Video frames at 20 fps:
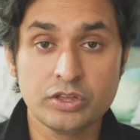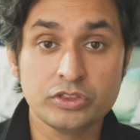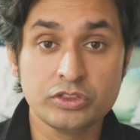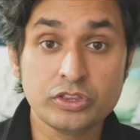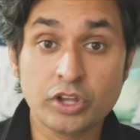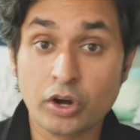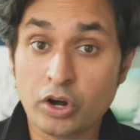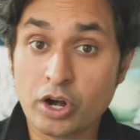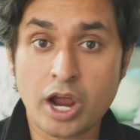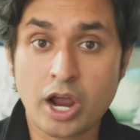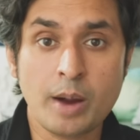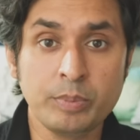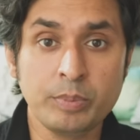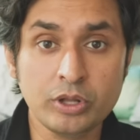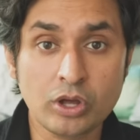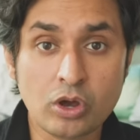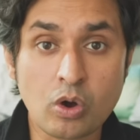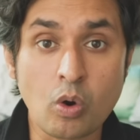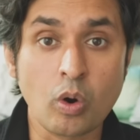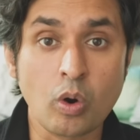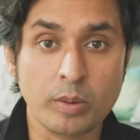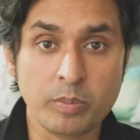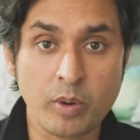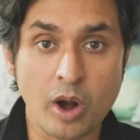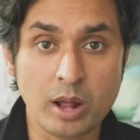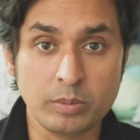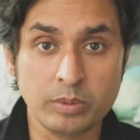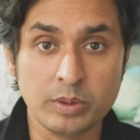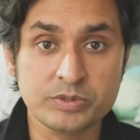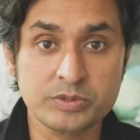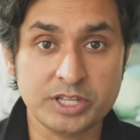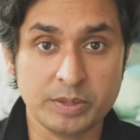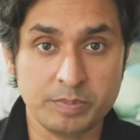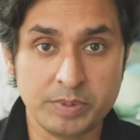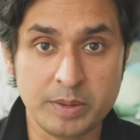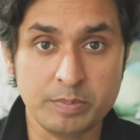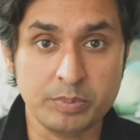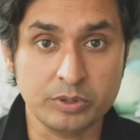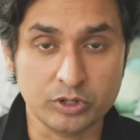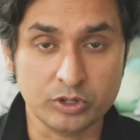There are a couple of core problems that
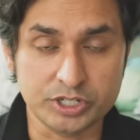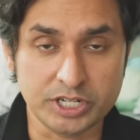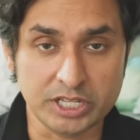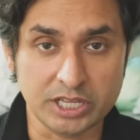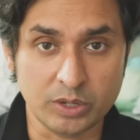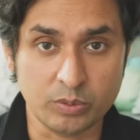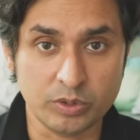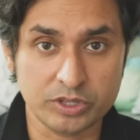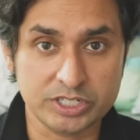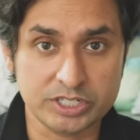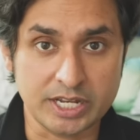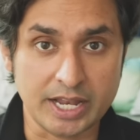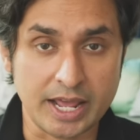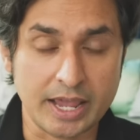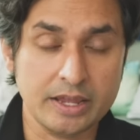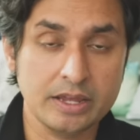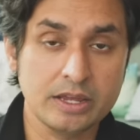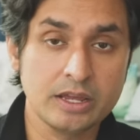people are dealing with today.